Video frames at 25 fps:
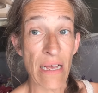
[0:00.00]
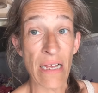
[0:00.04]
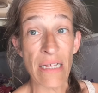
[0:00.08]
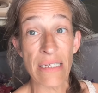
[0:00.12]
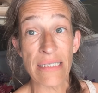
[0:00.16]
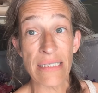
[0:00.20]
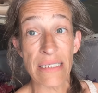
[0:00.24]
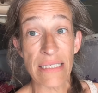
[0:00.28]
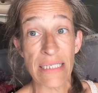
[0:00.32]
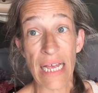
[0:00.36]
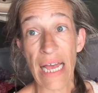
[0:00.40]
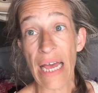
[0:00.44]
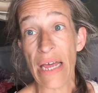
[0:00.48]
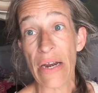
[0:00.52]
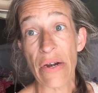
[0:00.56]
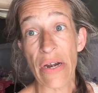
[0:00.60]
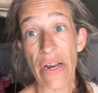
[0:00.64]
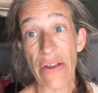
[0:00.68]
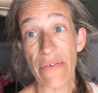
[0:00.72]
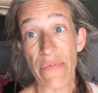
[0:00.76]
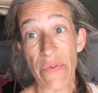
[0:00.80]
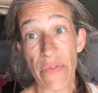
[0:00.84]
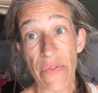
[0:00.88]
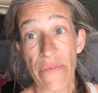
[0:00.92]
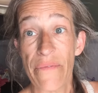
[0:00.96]
on
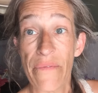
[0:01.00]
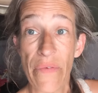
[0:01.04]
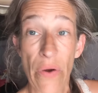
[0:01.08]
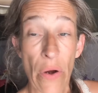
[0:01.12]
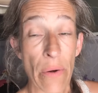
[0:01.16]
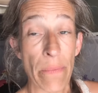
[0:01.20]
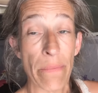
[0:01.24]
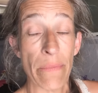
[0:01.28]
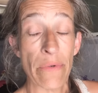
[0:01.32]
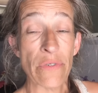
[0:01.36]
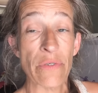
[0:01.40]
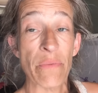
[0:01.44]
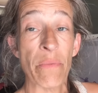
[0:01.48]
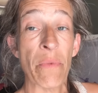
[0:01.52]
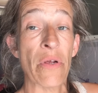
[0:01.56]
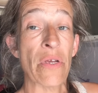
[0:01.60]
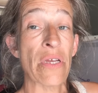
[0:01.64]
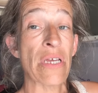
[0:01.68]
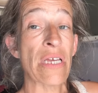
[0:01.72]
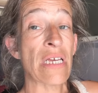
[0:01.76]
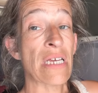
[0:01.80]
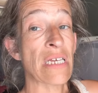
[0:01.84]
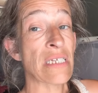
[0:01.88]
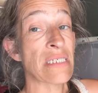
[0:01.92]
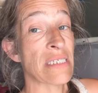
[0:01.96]
Saturday for the farmer's
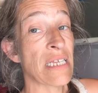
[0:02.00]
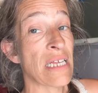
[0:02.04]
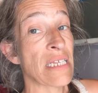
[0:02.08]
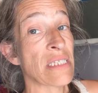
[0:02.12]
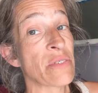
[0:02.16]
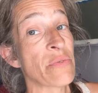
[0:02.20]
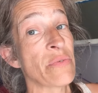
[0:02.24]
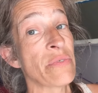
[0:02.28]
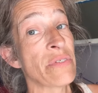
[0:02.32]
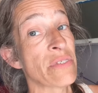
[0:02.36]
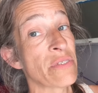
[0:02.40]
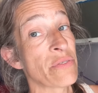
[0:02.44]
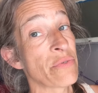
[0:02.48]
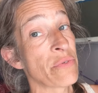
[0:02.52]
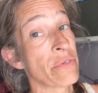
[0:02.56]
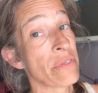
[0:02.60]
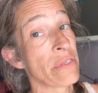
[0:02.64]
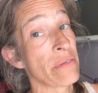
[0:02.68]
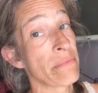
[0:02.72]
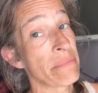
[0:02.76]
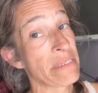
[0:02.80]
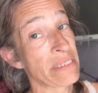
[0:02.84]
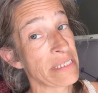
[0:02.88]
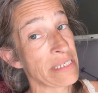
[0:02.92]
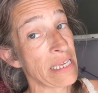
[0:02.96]
market, because that's when it's really
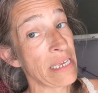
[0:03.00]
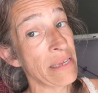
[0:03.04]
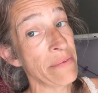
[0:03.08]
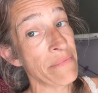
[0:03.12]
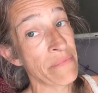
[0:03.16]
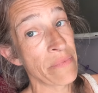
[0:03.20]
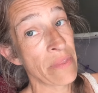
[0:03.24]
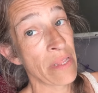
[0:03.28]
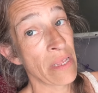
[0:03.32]
busy.